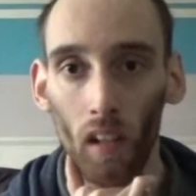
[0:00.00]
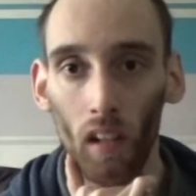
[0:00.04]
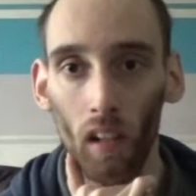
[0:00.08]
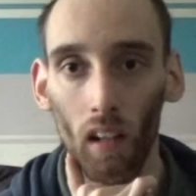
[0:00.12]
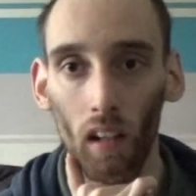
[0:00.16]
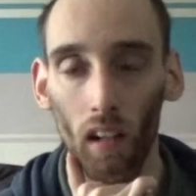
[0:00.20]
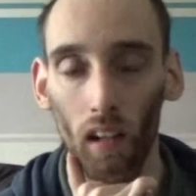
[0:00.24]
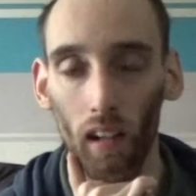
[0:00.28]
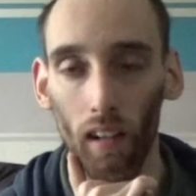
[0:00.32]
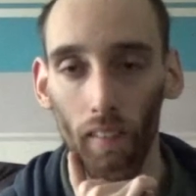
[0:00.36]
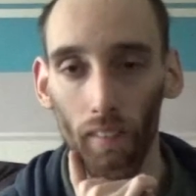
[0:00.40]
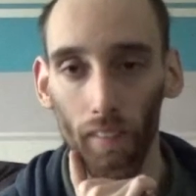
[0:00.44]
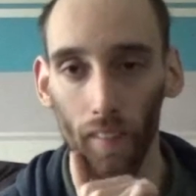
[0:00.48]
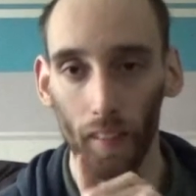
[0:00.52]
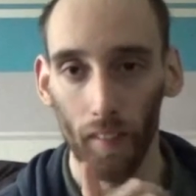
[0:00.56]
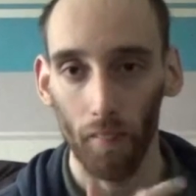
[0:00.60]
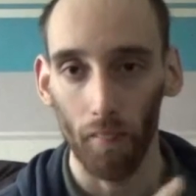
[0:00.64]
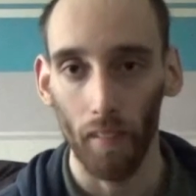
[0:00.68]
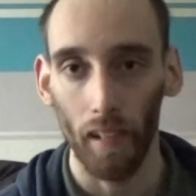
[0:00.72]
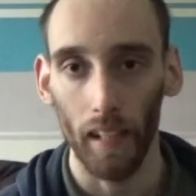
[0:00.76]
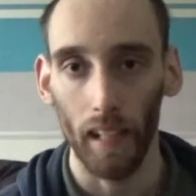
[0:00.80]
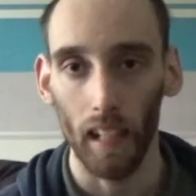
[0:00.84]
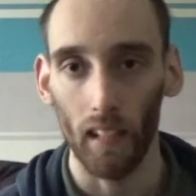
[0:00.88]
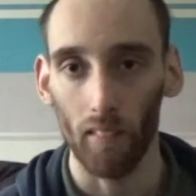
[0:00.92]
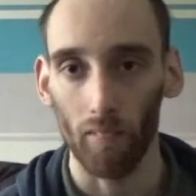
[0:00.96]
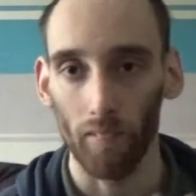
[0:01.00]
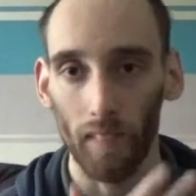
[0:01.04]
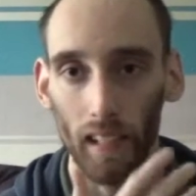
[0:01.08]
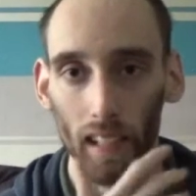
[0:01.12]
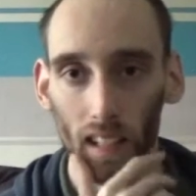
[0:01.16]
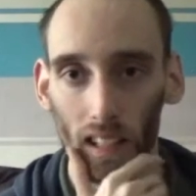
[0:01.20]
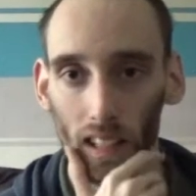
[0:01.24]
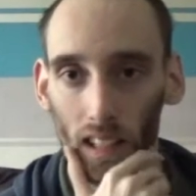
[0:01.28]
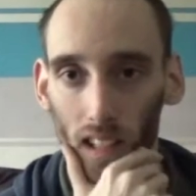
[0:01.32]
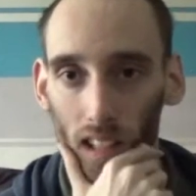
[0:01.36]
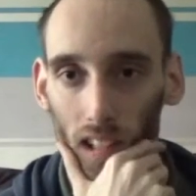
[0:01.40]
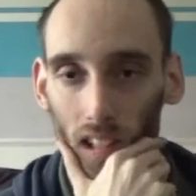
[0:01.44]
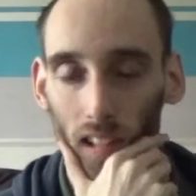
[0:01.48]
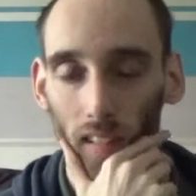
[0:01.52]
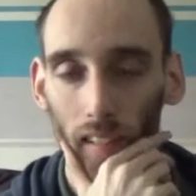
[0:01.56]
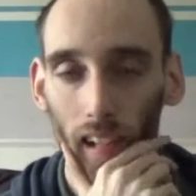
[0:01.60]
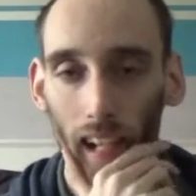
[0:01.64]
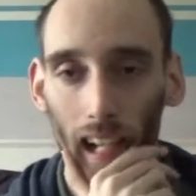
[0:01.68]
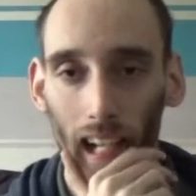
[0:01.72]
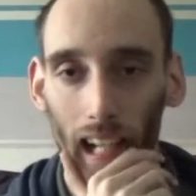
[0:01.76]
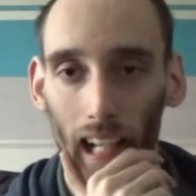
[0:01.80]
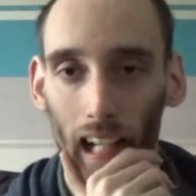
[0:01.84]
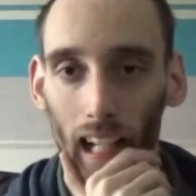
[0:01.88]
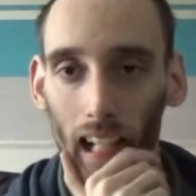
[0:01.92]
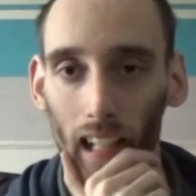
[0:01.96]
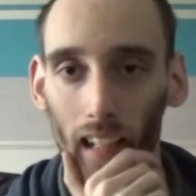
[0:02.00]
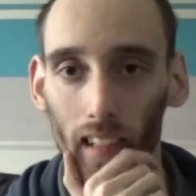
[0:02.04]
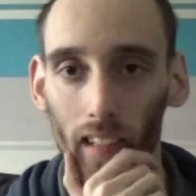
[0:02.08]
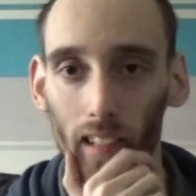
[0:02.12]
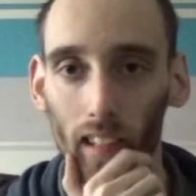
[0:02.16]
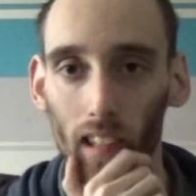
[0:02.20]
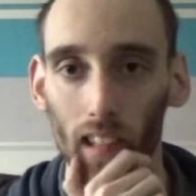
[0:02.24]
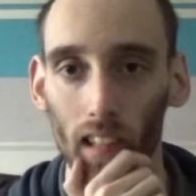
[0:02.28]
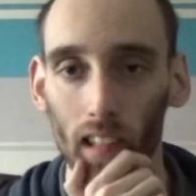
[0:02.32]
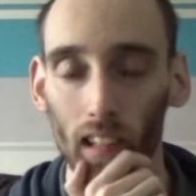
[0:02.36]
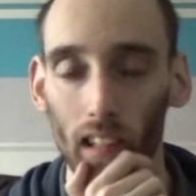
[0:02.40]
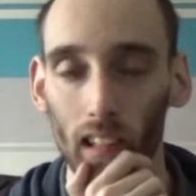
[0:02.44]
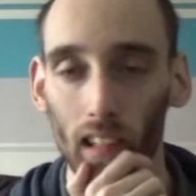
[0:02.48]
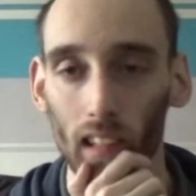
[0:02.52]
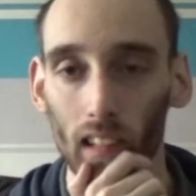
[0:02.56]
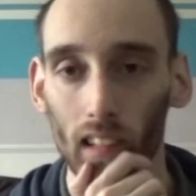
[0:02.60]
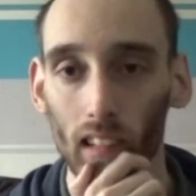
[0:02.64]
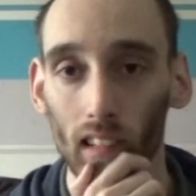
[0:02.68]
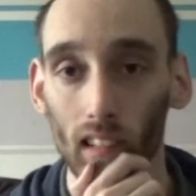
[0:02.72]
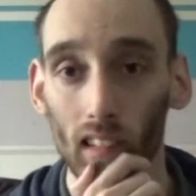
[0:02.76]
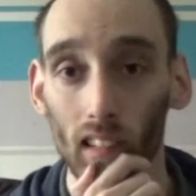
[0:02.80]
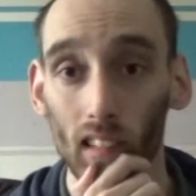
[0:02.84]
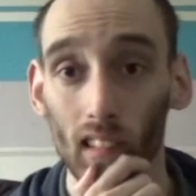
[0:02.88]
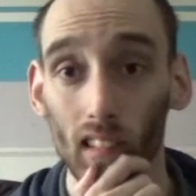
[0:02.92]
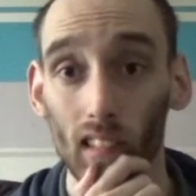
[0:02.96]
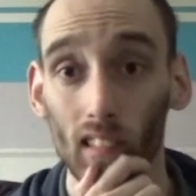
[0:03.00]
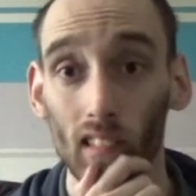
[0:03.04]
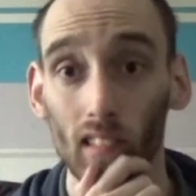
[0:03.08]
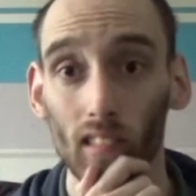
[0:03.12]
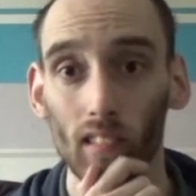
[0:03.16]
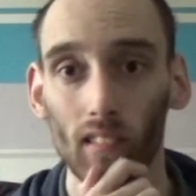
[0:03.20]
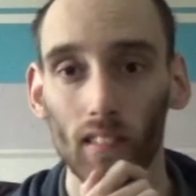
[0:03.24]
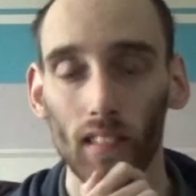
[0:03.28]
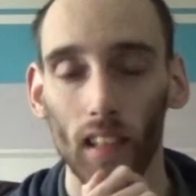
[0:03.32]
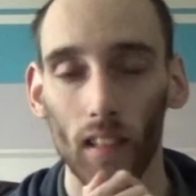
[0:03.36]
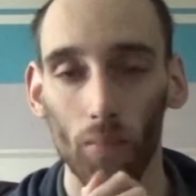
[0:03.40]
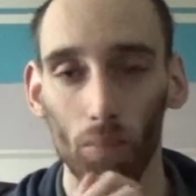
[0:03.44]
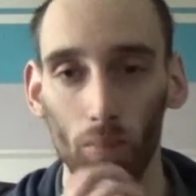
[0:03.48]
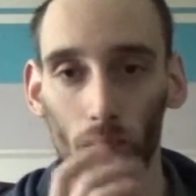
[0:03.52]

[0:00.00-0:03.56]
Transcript: the creating a wrestler, and the